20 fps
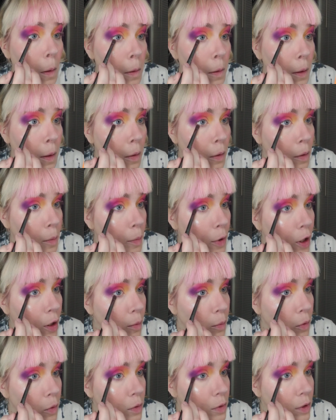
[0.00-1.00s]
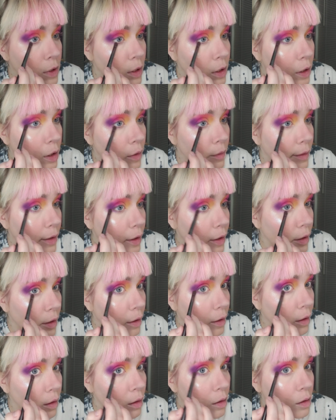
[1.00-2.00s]
So the purple is going to go
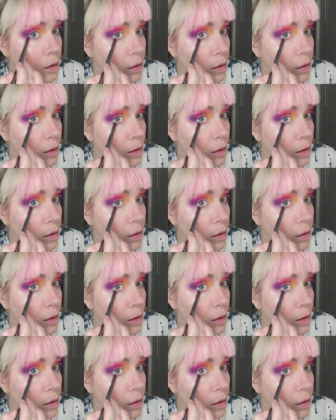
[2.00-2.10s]
here.